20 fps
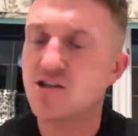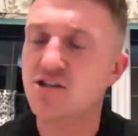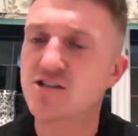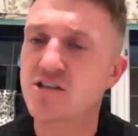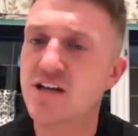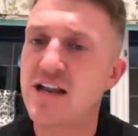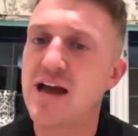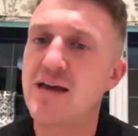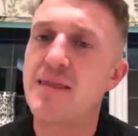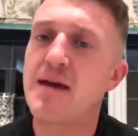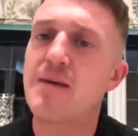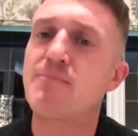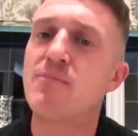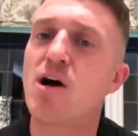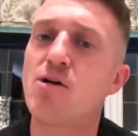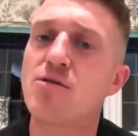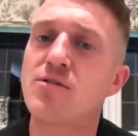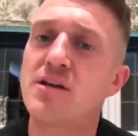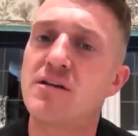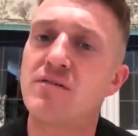just to
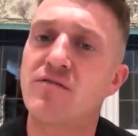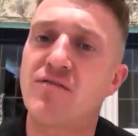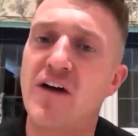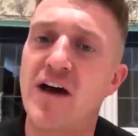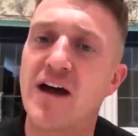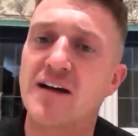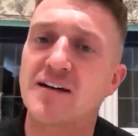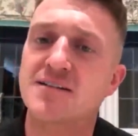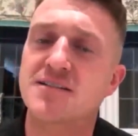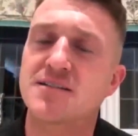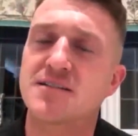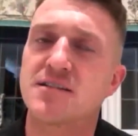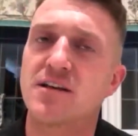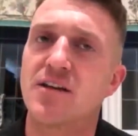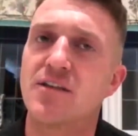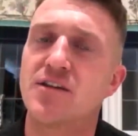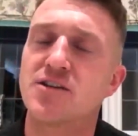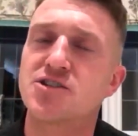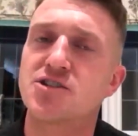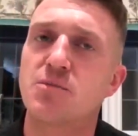let them know the
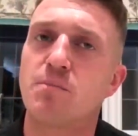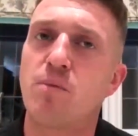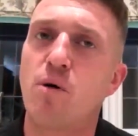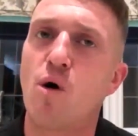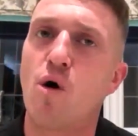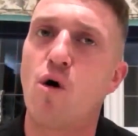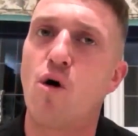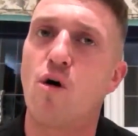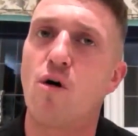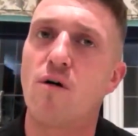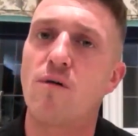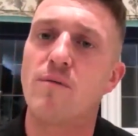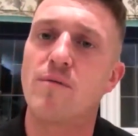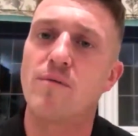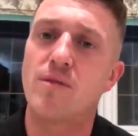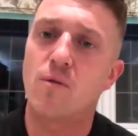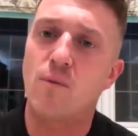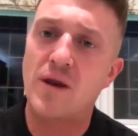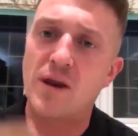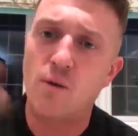effect that the
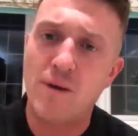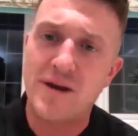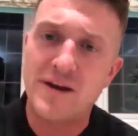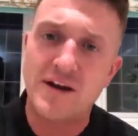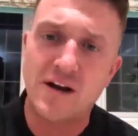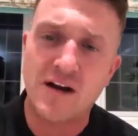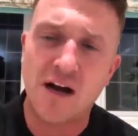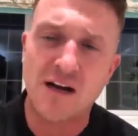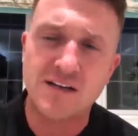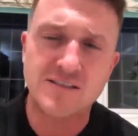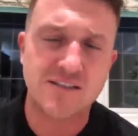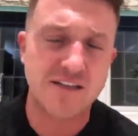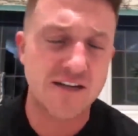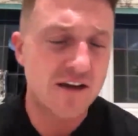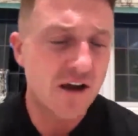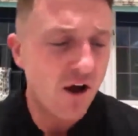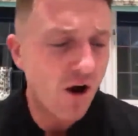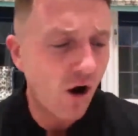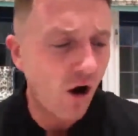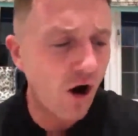support, that when I went to
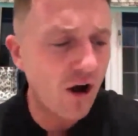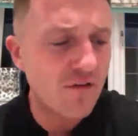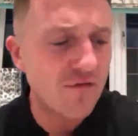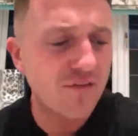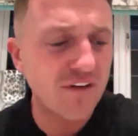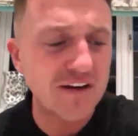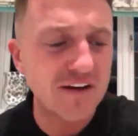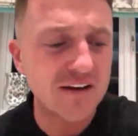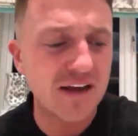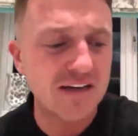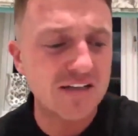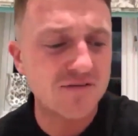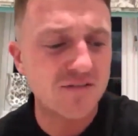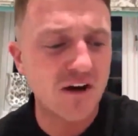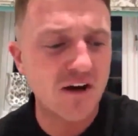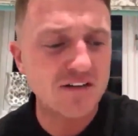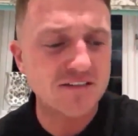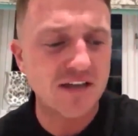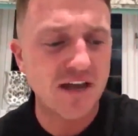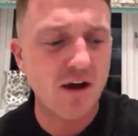custody, I think
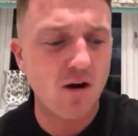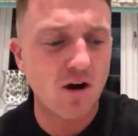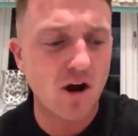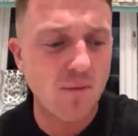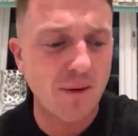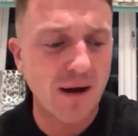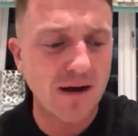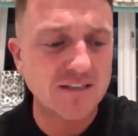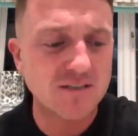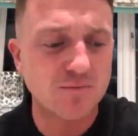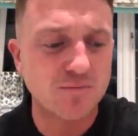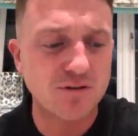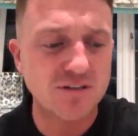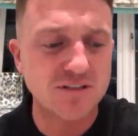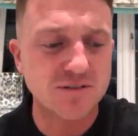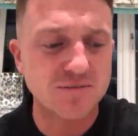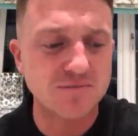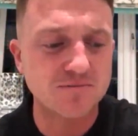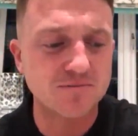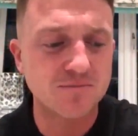next Thursday I'll go back
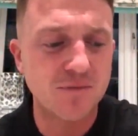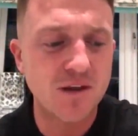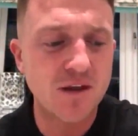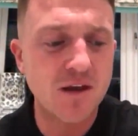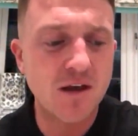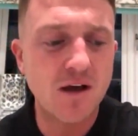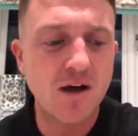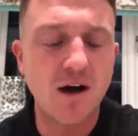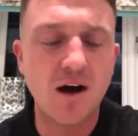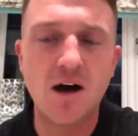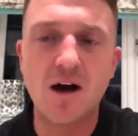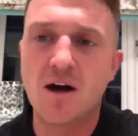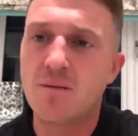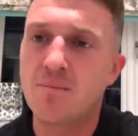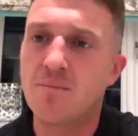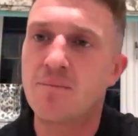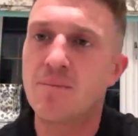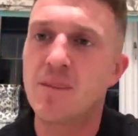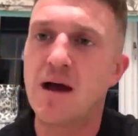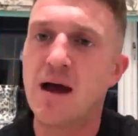to prison.
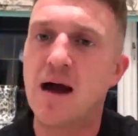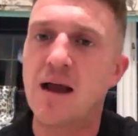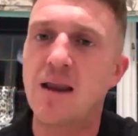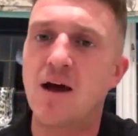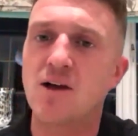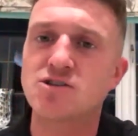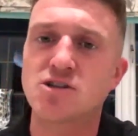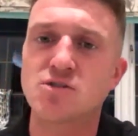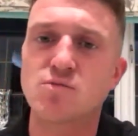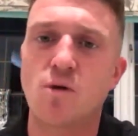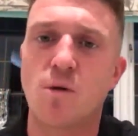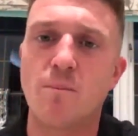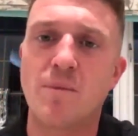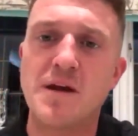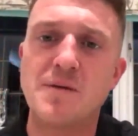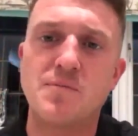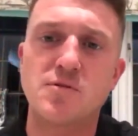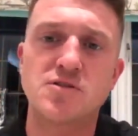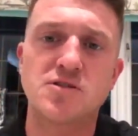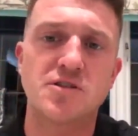And I
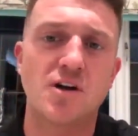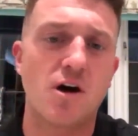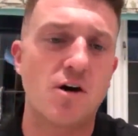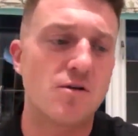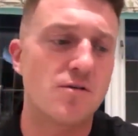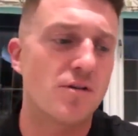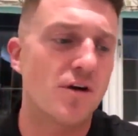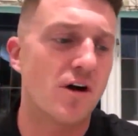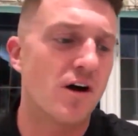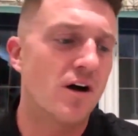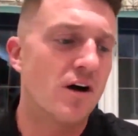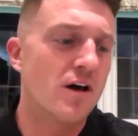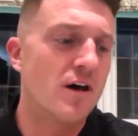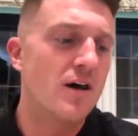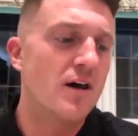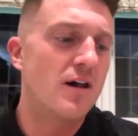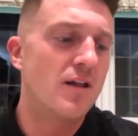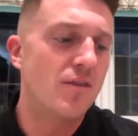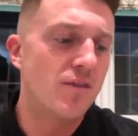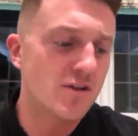just want people to know
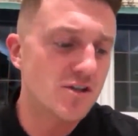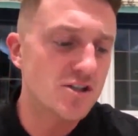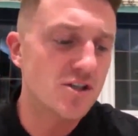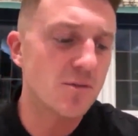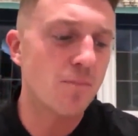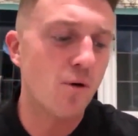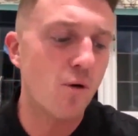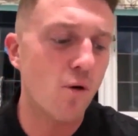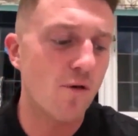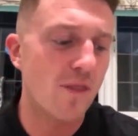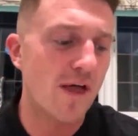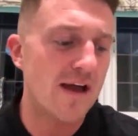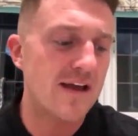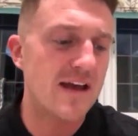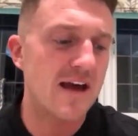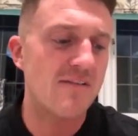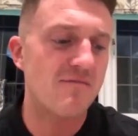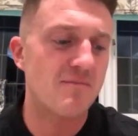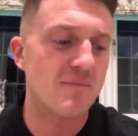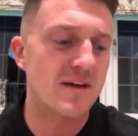that the
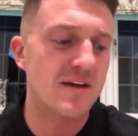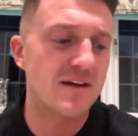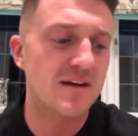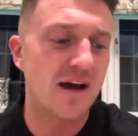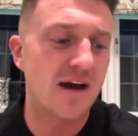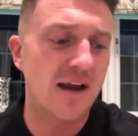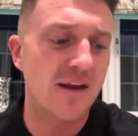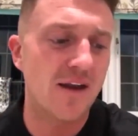support they gave